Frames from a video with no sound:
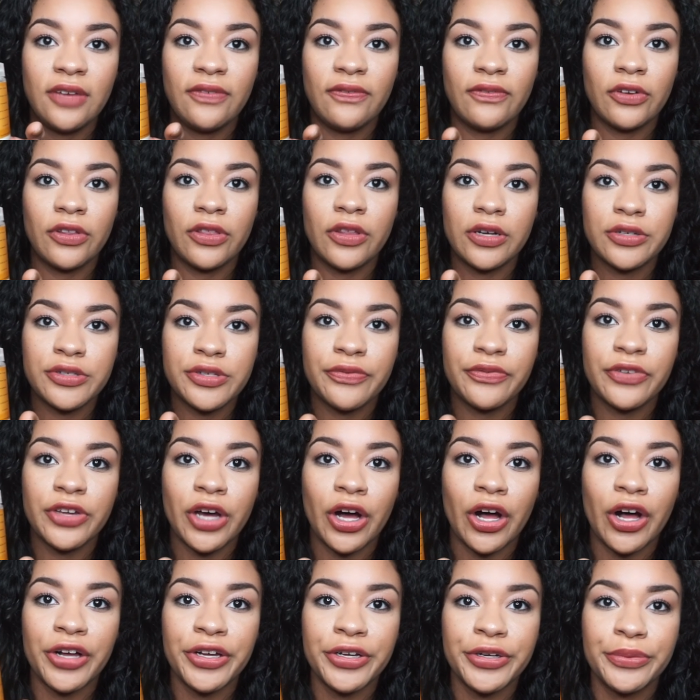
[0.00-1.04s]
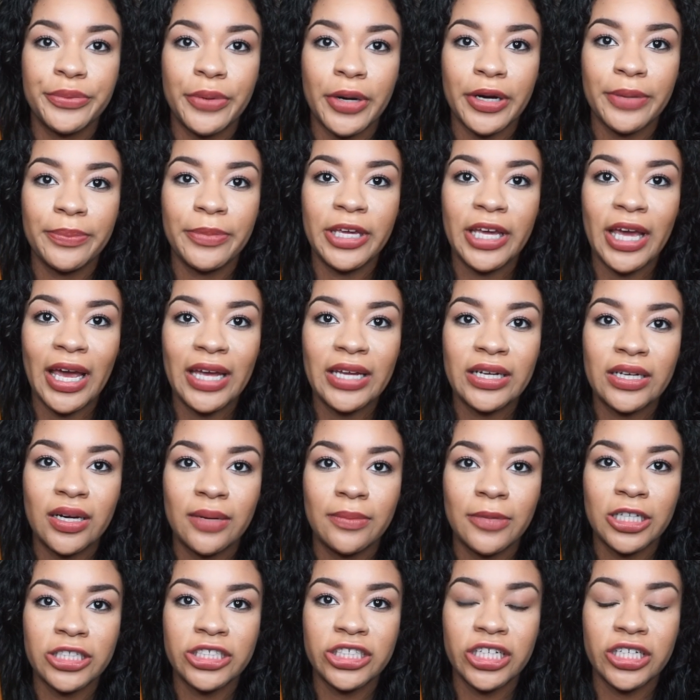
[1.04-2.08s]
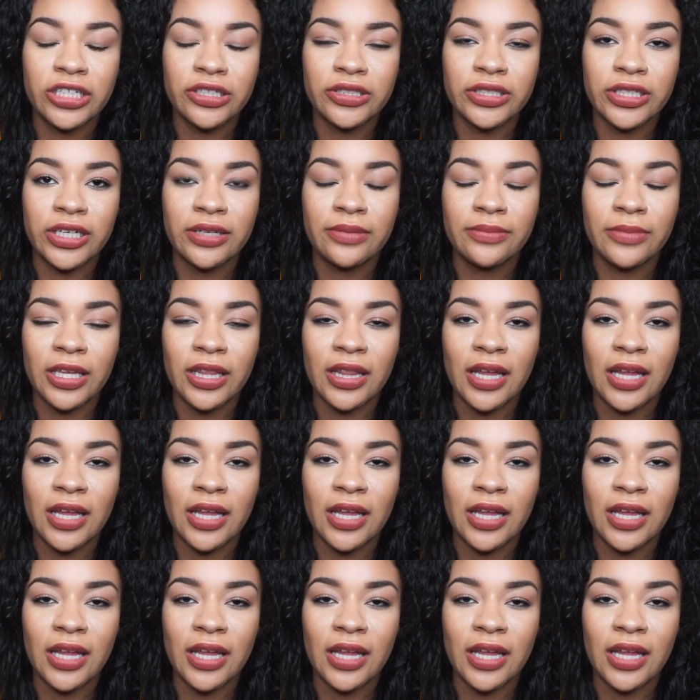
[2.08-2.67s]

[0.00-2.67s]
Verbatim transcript: for those of y'all who want to be hating on my channel telling me